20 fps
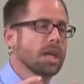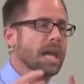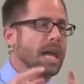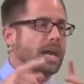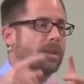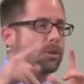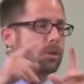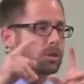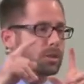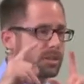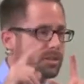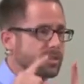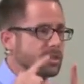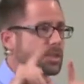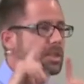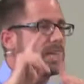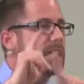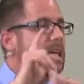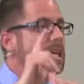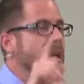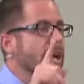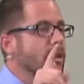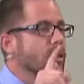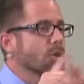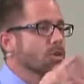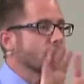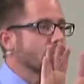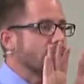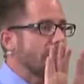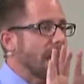and they're to see and
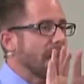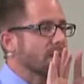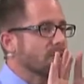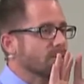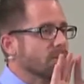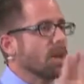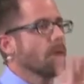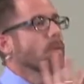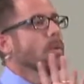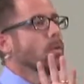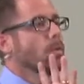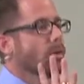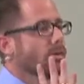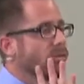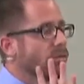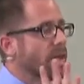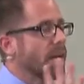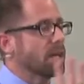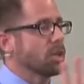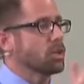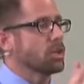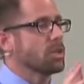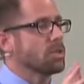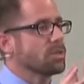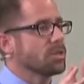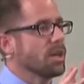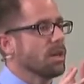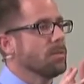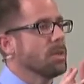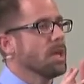understand some reflection,
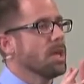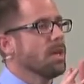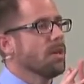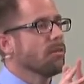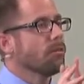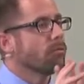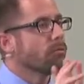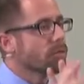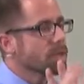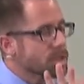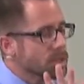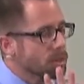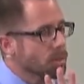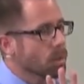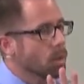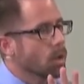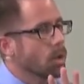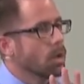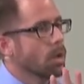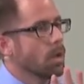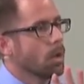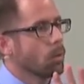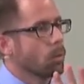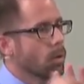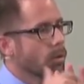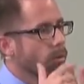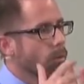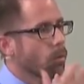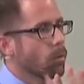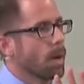some visible
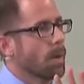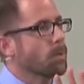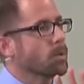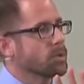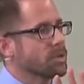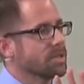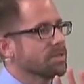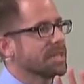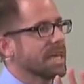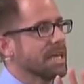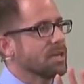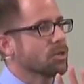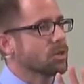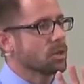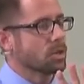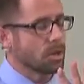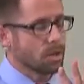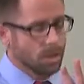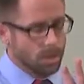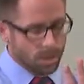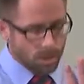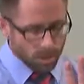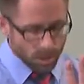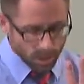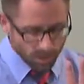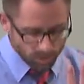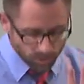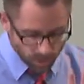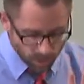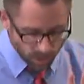representation
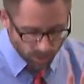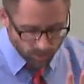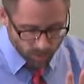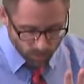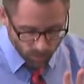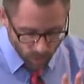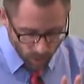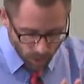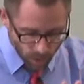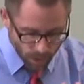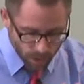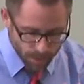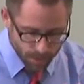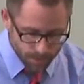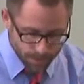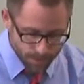of the love of God.